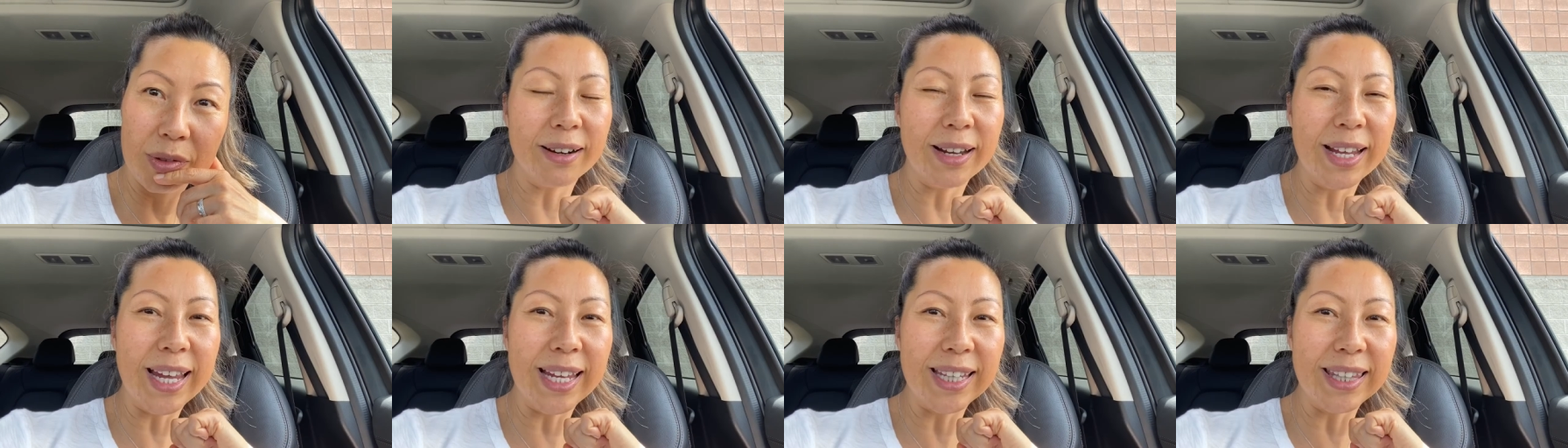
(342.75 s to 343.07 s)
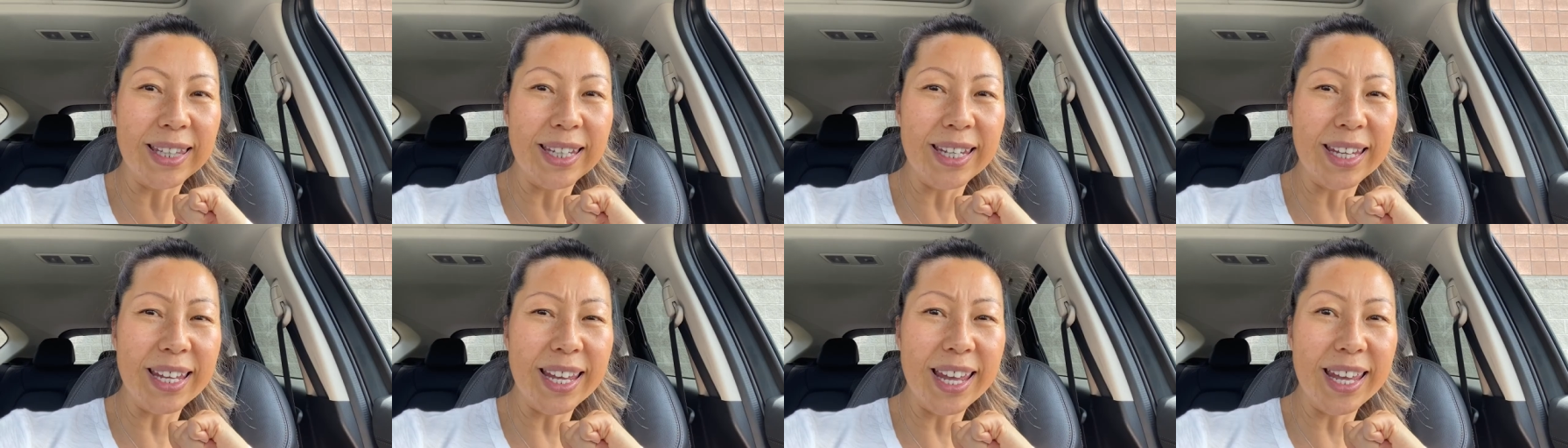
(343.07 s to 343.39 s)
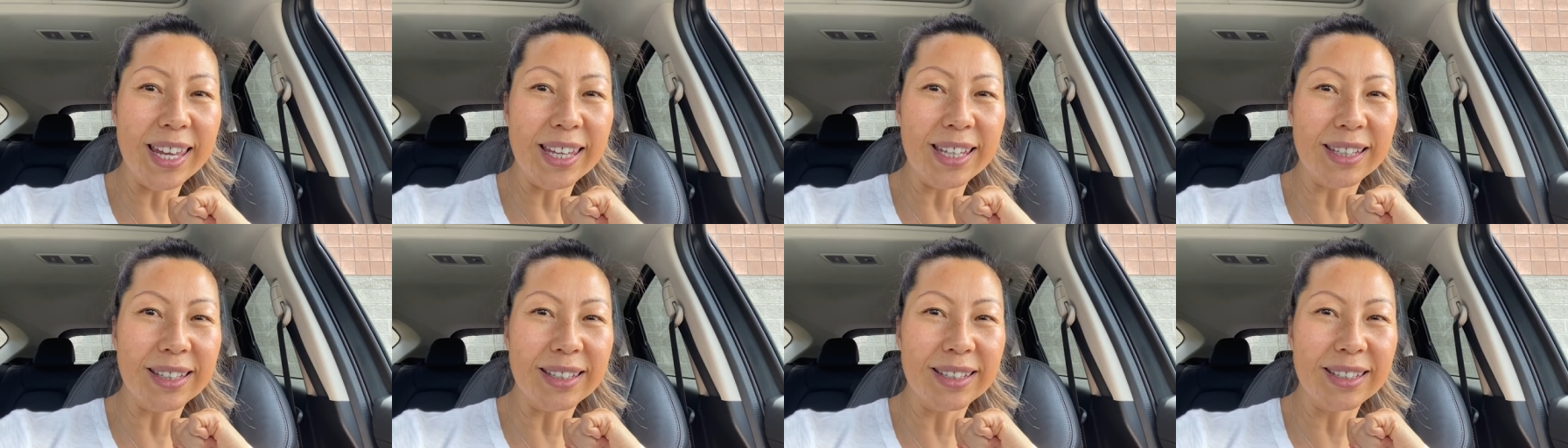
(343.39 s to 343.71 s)
At the
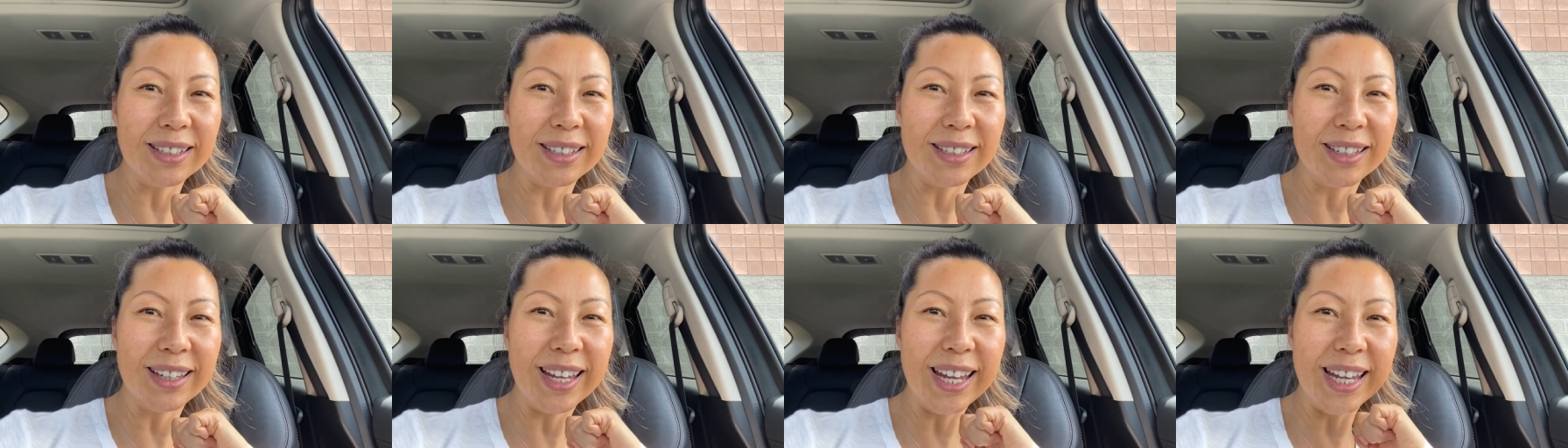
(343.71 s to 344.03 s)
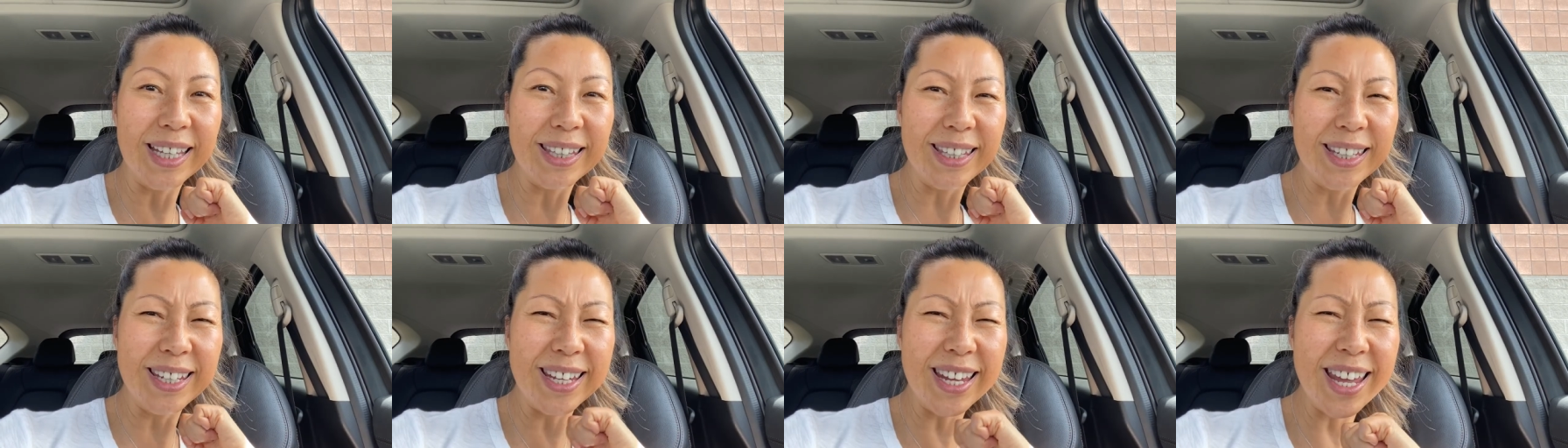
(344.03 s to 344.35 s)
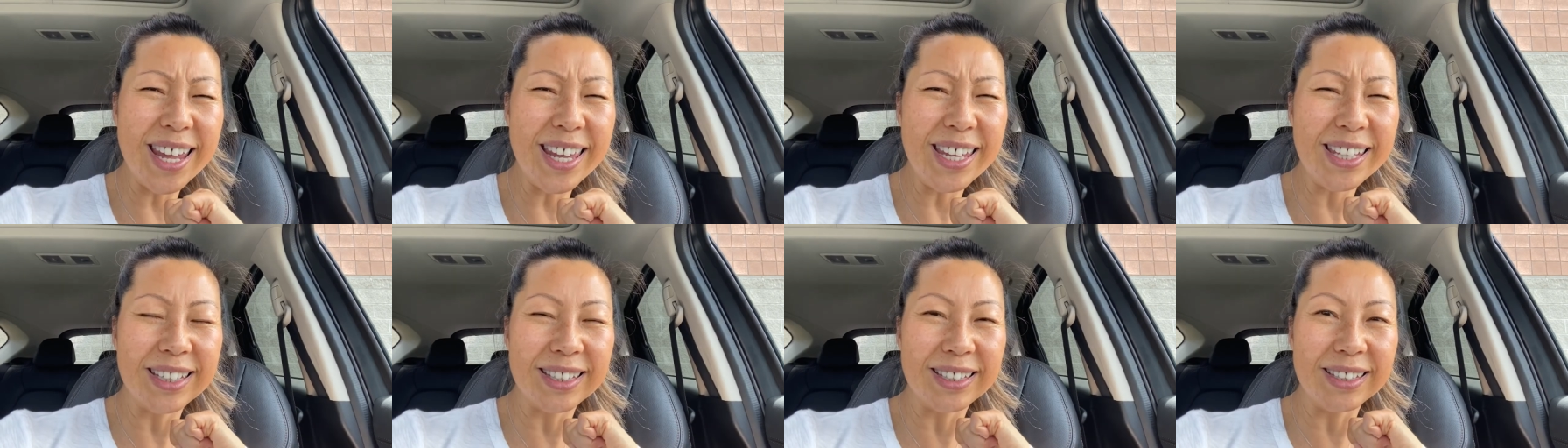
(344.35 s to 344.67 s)

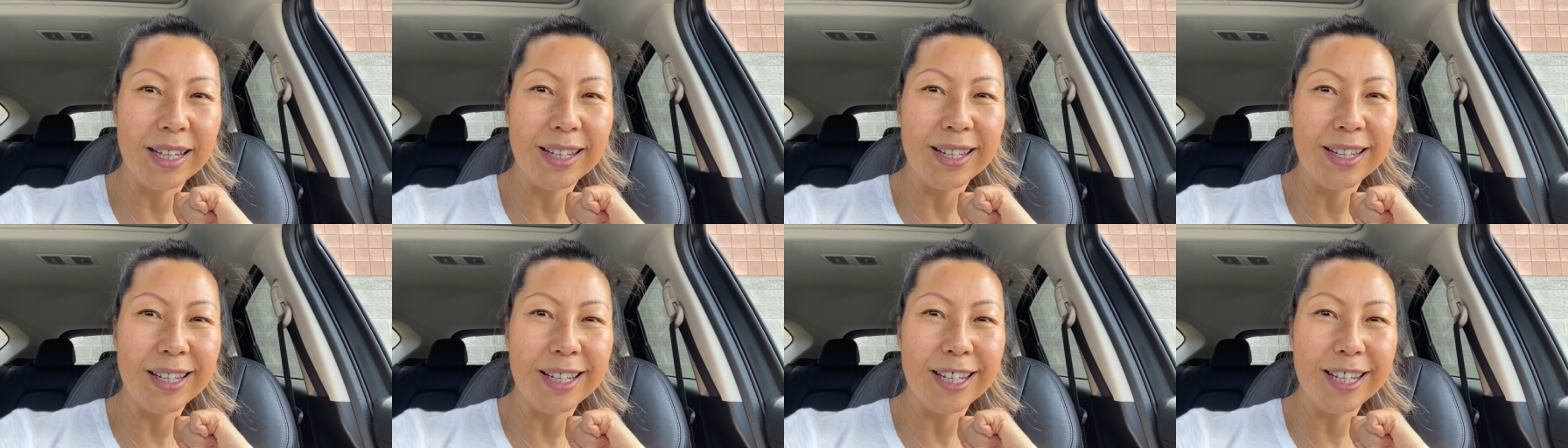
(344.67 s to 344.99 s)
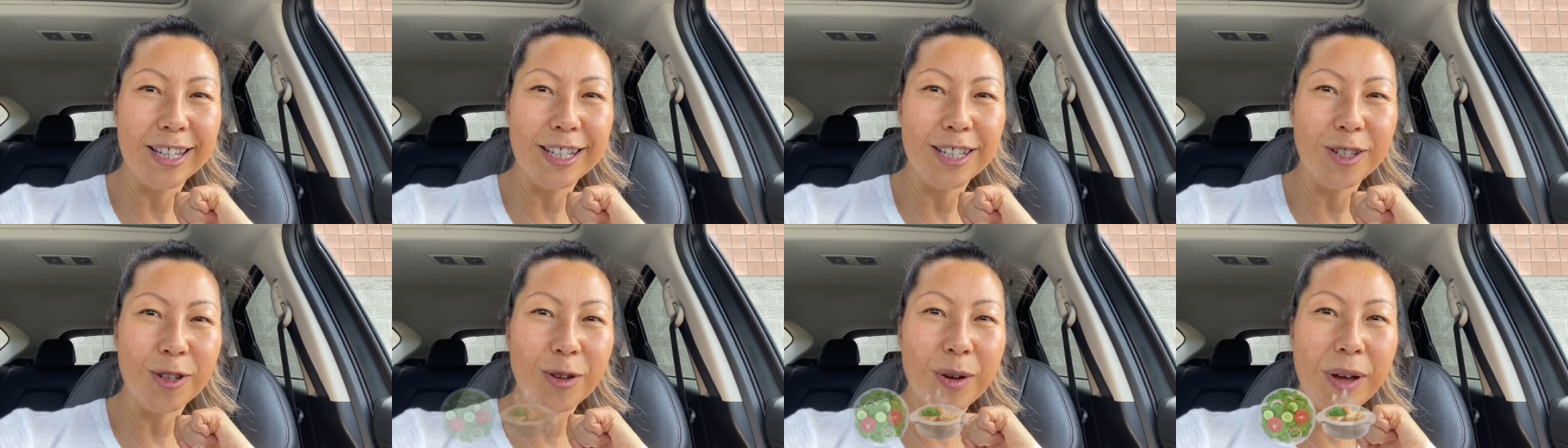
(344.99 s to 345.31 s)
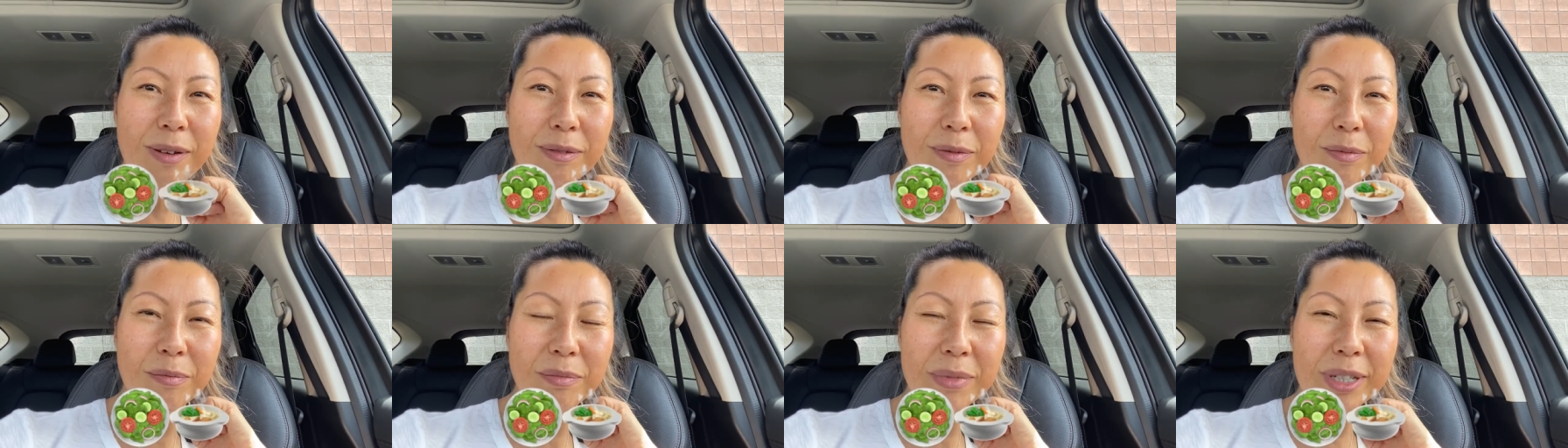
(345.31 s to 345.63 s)
end, you
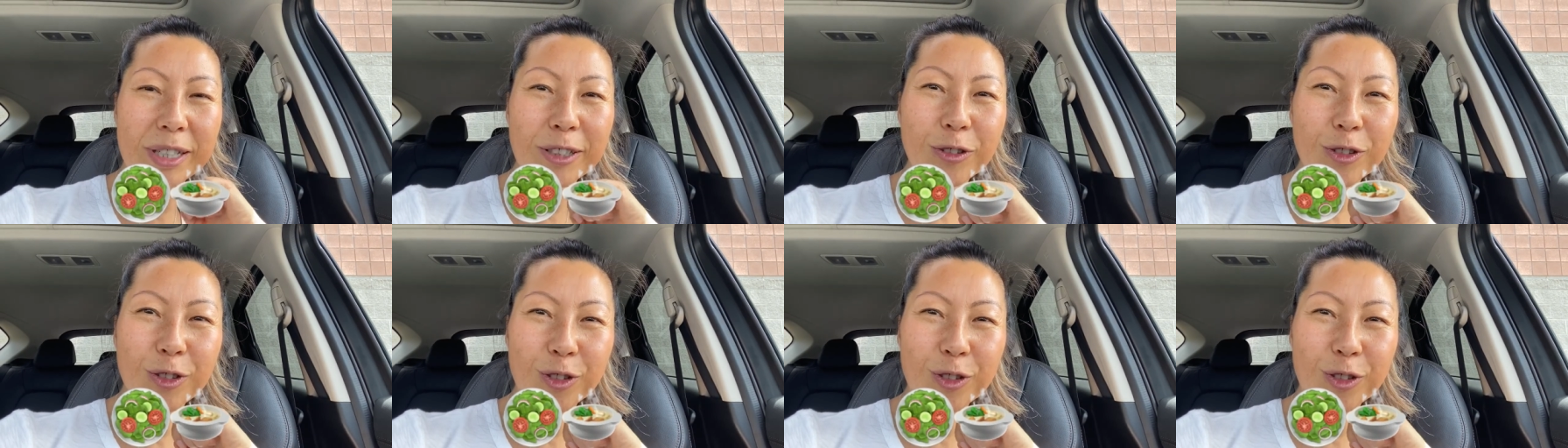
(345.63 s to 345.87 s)
have meal to